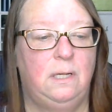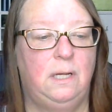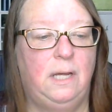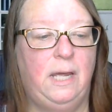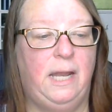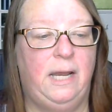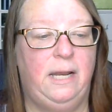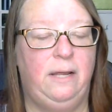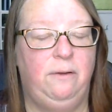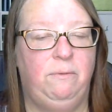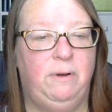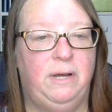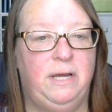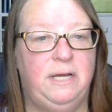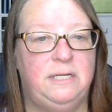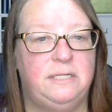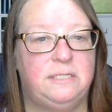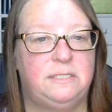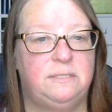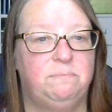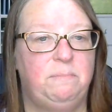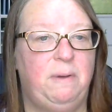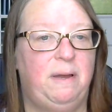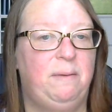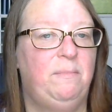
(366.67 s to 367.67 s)

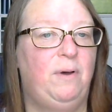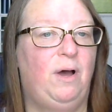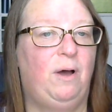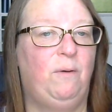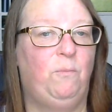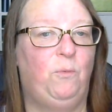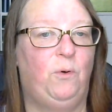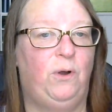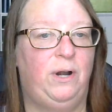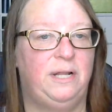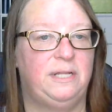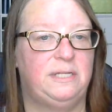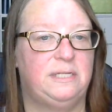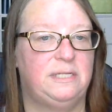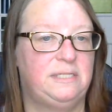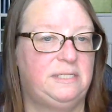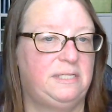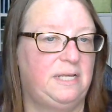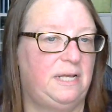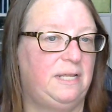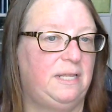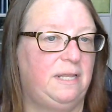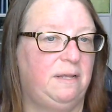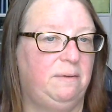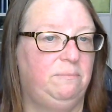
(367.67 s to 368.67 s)
Anyways, my mom wanted to
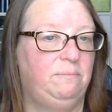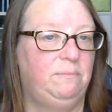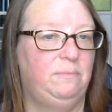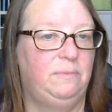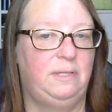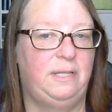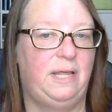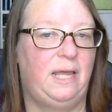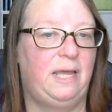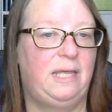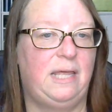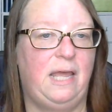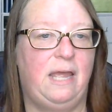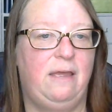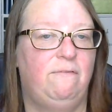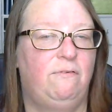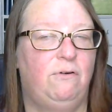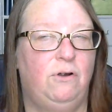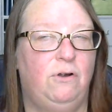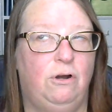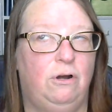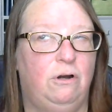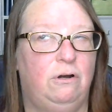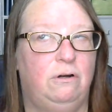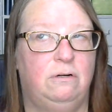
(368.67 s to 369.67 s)
send them. They gave
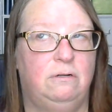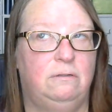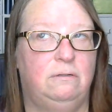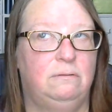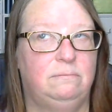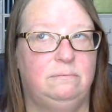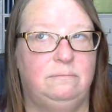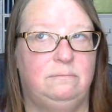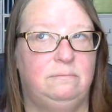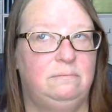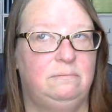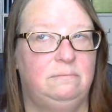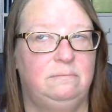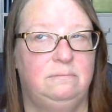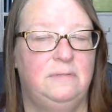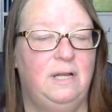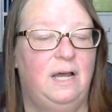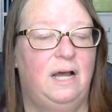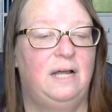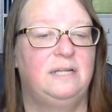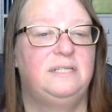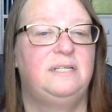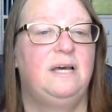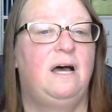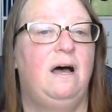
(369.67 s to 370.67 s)
her
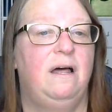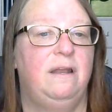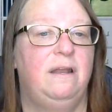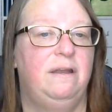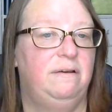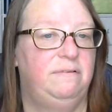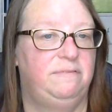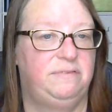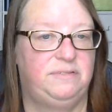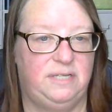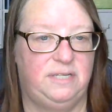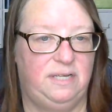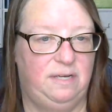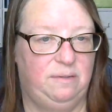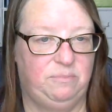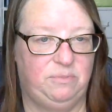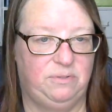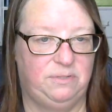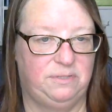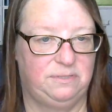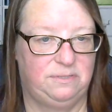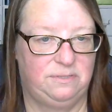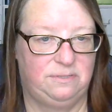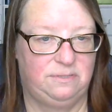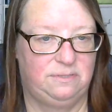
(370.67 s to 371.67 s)
a ton of
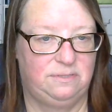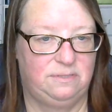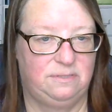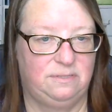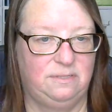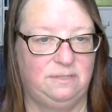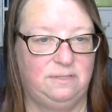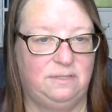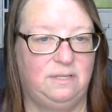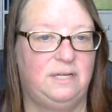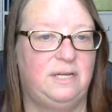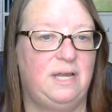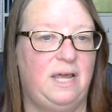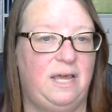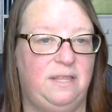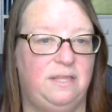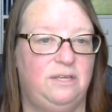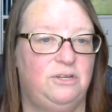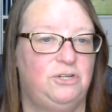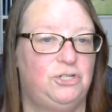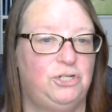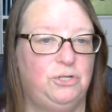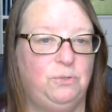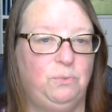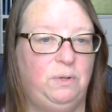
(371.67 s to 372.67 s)
samples the day
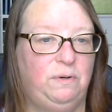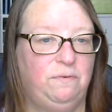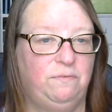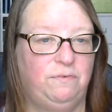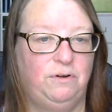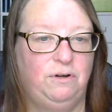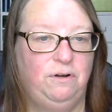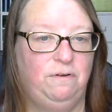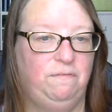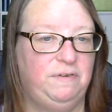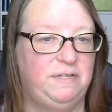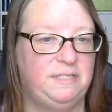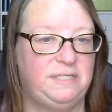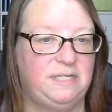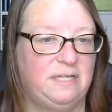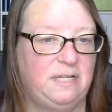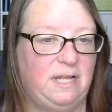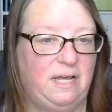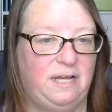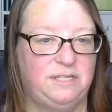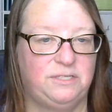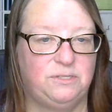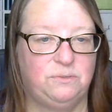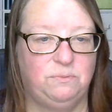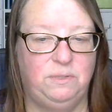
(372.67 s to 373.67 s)
that she went for her visit
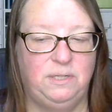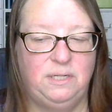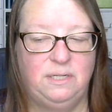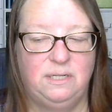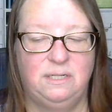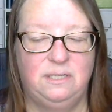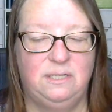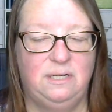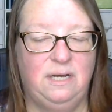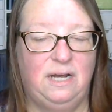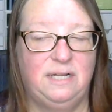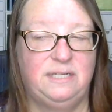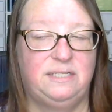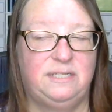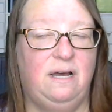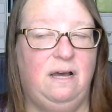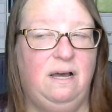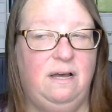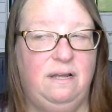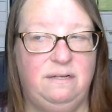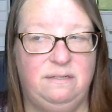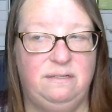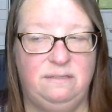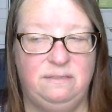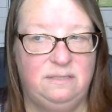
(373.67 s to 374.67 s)
last week. A
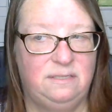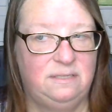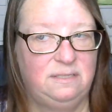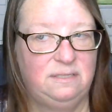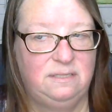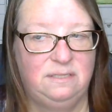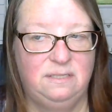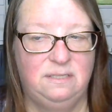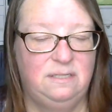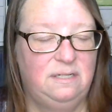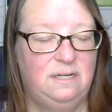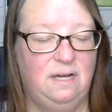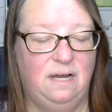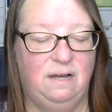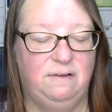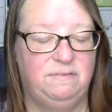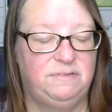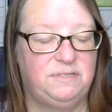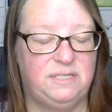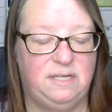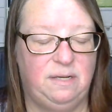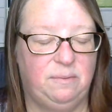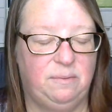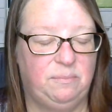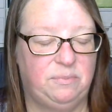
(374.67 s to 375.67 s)
ton of
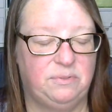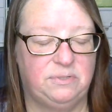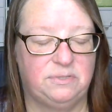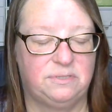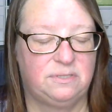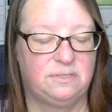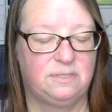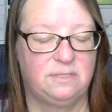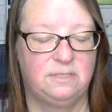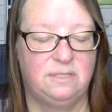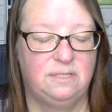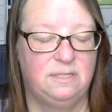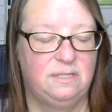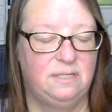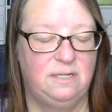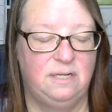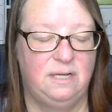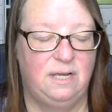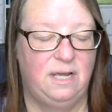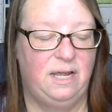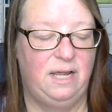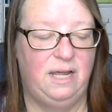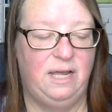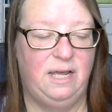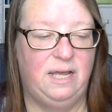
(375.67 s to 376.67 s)
samples.
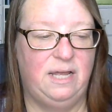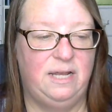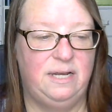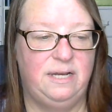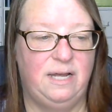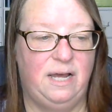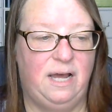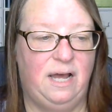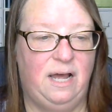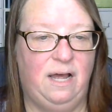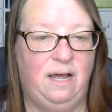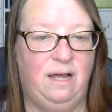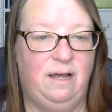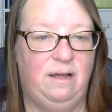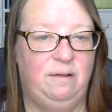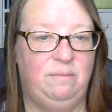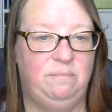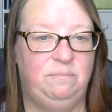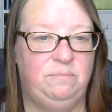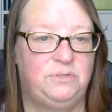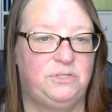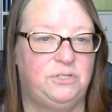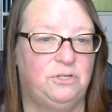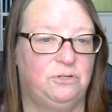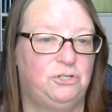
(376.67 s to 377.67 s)
And
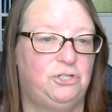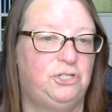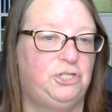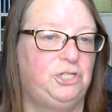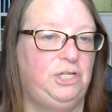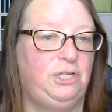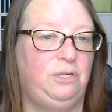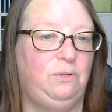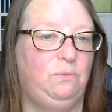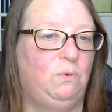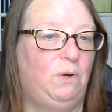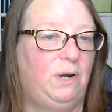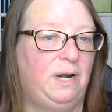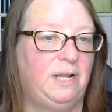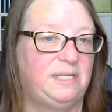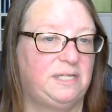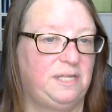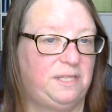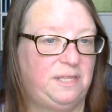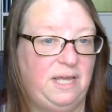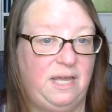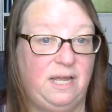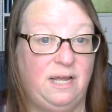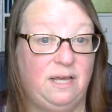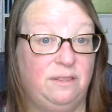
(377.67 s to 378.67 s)
so she wanted to
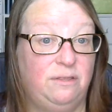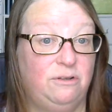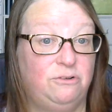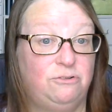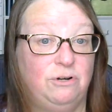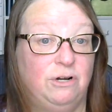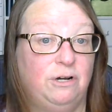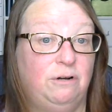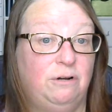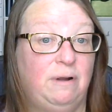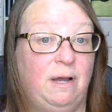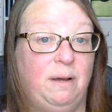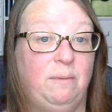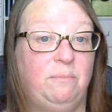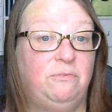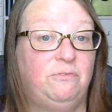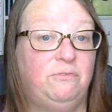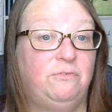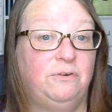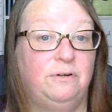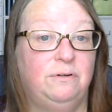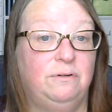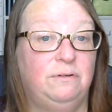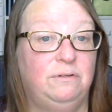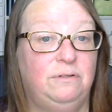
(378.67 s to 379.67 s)
thank the drug rep
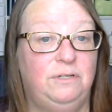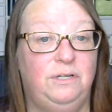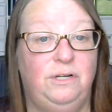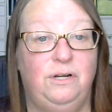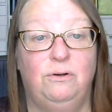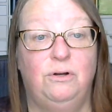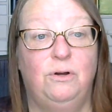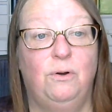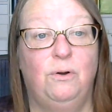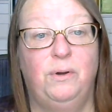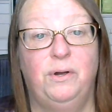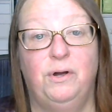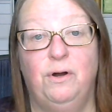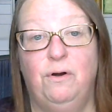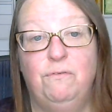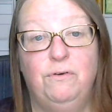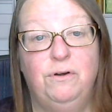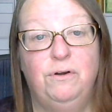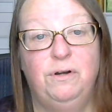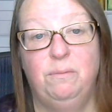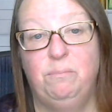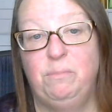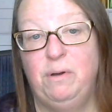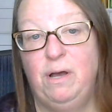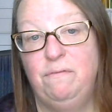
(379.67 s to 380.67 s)
for going over
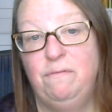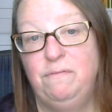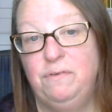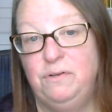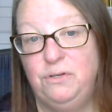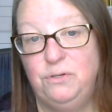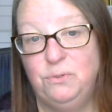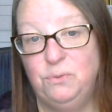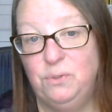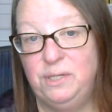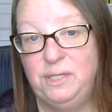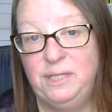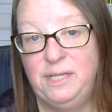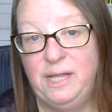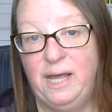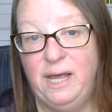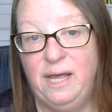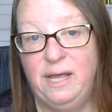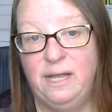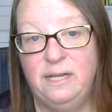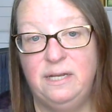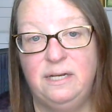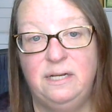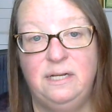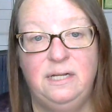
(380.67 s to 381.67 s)
and above and doing
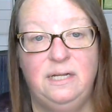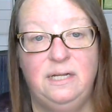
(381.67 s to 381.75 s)
that.